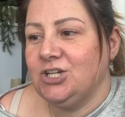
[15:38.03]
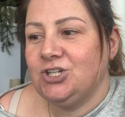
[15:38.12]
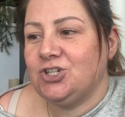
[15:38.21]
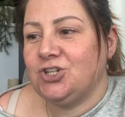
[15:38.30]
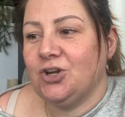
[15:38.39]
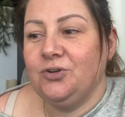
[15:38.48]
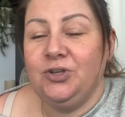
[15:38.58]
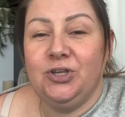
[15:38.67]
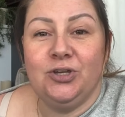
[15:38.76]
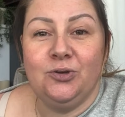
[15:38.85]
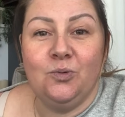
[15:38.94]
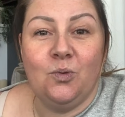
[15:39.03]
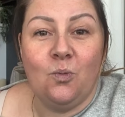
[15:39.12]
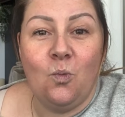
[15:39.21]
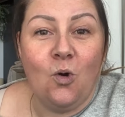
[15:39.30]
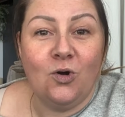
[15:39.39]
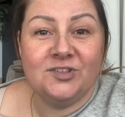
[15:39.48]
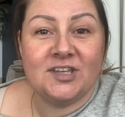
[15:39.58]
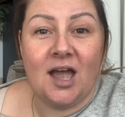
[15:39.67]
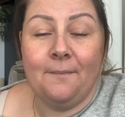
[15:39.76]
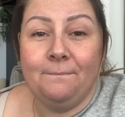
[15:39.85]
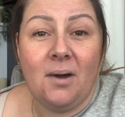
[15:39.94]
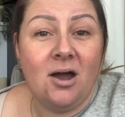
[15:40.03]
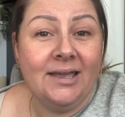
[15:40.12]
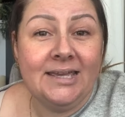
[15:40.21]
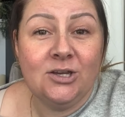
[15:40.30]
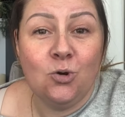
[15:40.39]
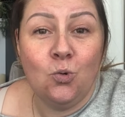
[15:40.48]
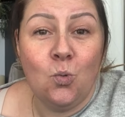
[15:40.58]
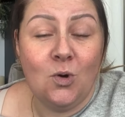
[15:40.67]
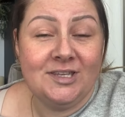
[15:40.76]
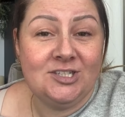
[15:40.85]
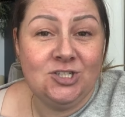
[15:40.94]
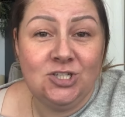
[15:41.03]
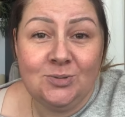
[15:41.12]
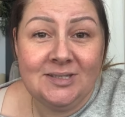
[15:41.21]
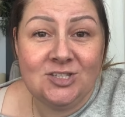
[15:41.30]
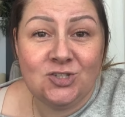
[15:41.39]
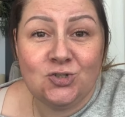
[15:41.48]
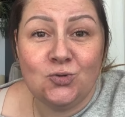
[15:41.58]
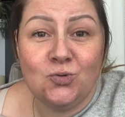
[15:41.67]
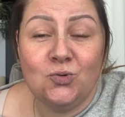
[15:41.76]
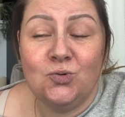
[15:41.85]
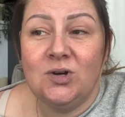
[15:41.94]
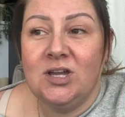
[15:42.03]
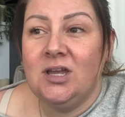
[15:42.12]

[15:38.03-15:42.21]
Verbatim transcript: show you what I'm buying or what is new in store.